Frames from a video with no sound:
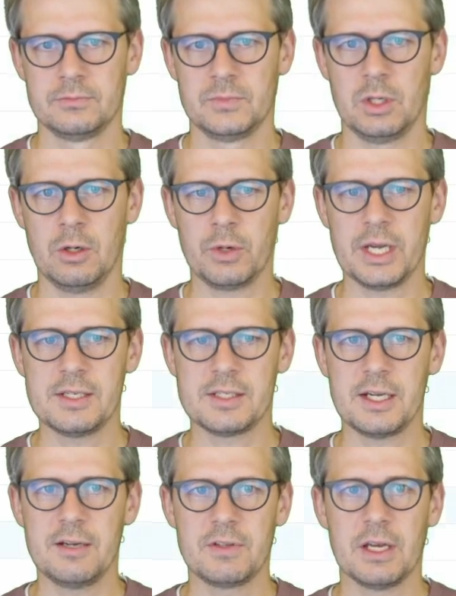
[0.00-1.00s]
Okay,
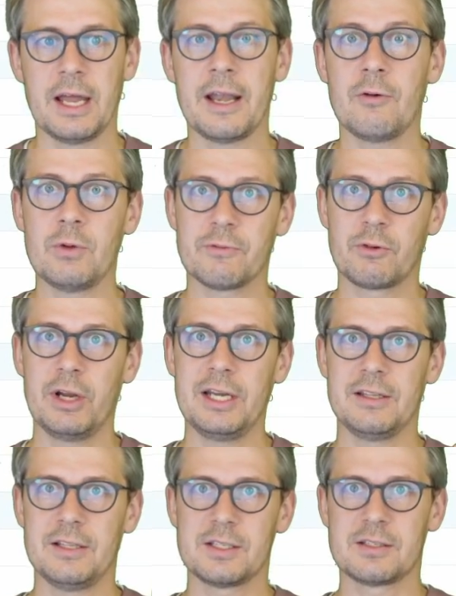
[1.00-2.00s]
saved. And now we have
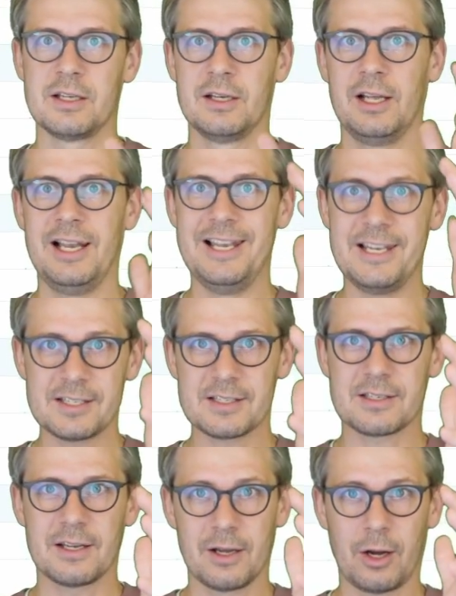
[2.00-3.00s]
created this
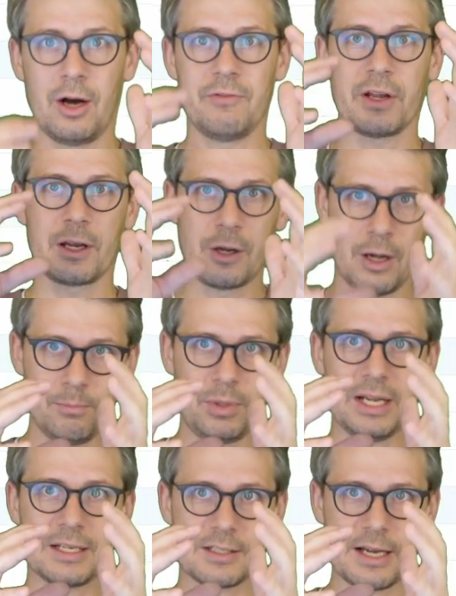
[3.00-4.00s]
list of a
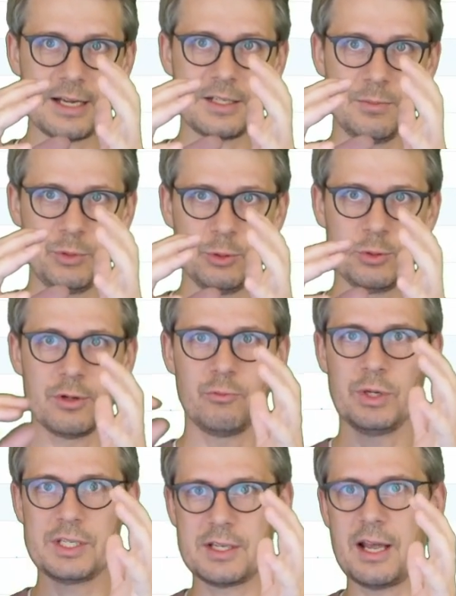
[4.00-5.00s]
complex attribute
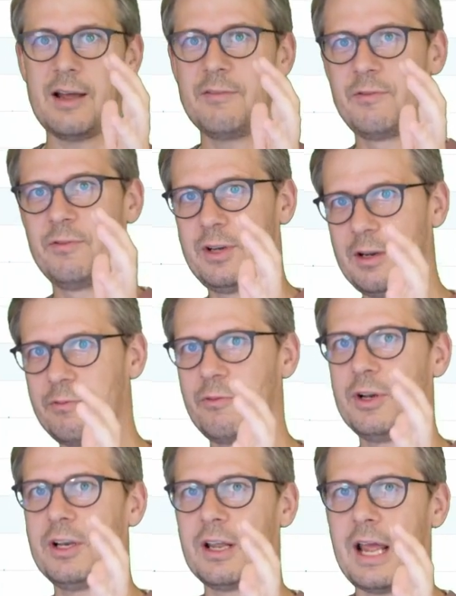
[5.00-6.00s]
which have
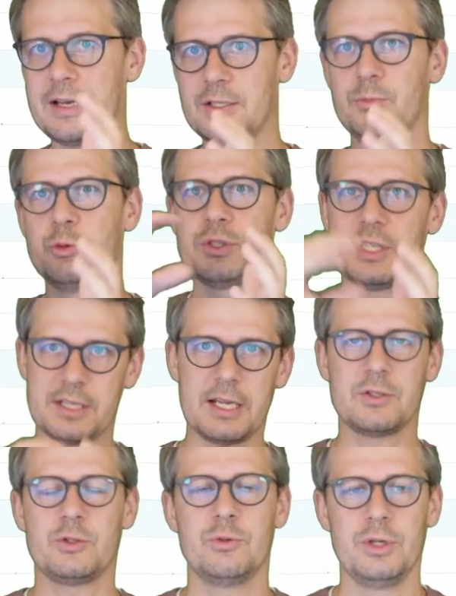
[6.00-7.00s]
different attributes
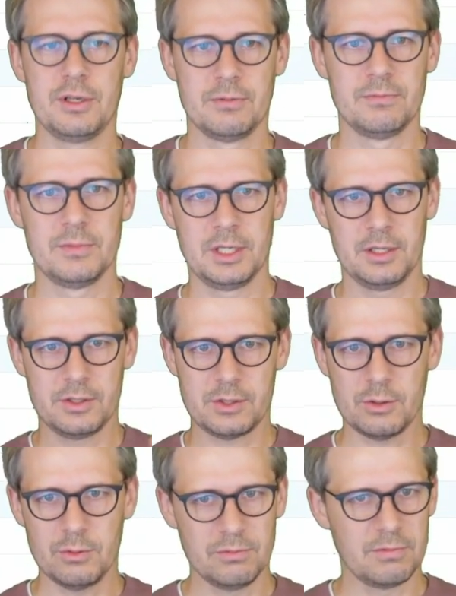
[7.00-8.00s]
attached to it.
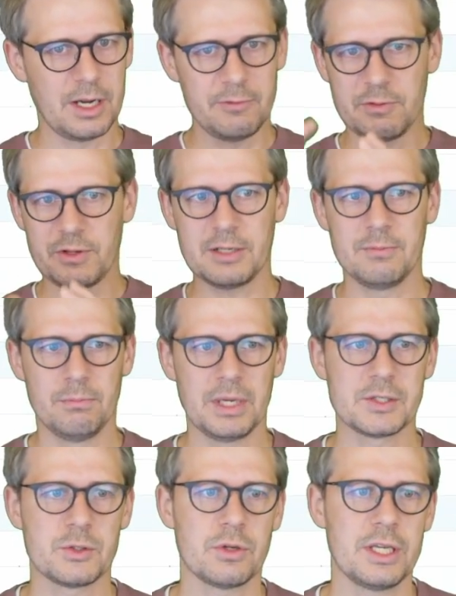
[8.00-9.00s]
So everything
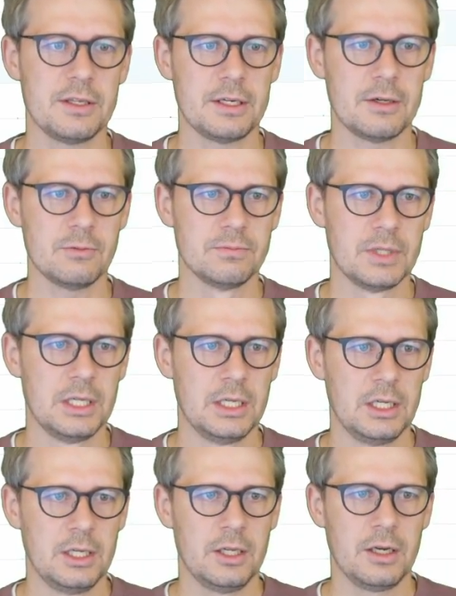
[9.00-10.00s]
mixed together now.
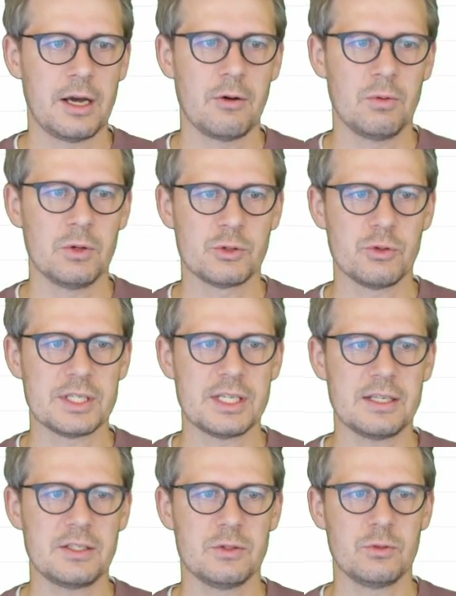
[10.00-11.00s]
Now I want to
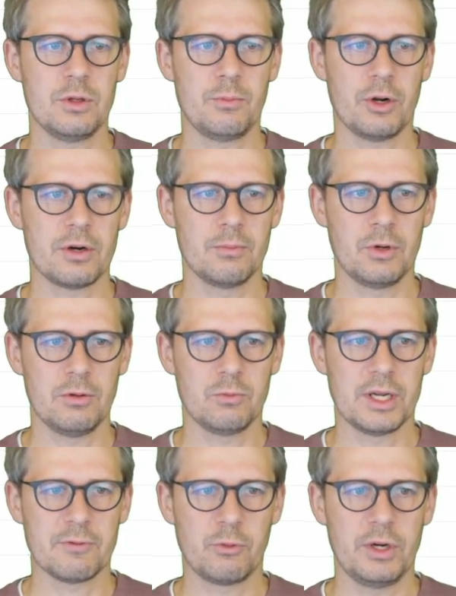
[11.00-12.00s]
attach it to the product model we
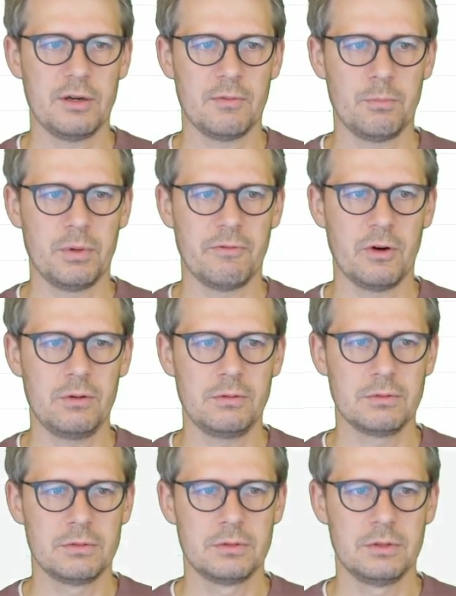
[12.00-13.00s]
have created before,
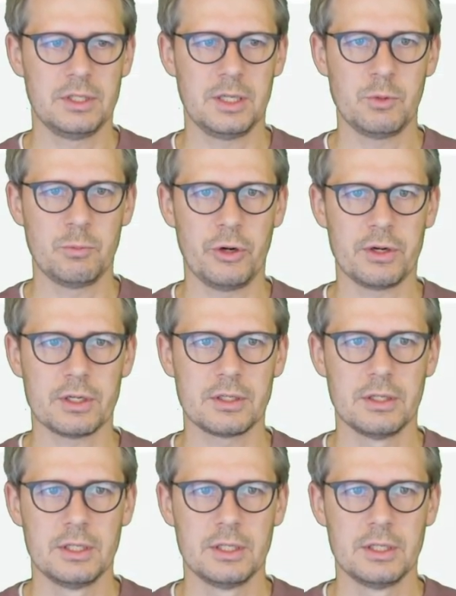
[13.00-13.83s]
demo product.